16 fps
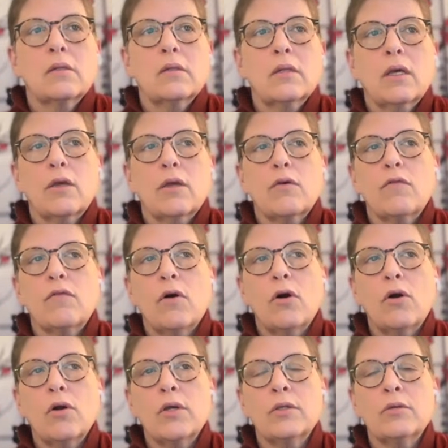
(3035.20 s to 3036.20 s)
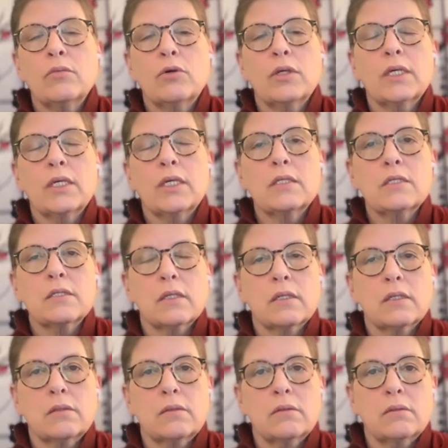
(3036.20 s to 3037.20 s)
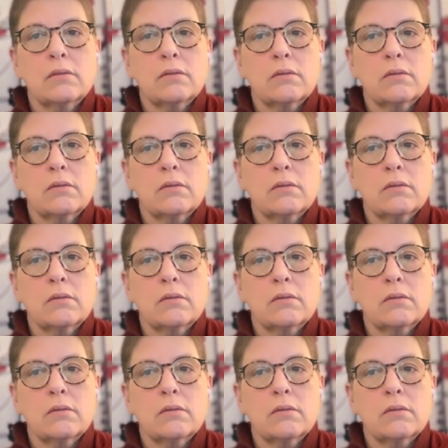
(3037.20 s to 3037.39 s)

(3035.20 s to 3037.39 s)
like fog in the morning sun.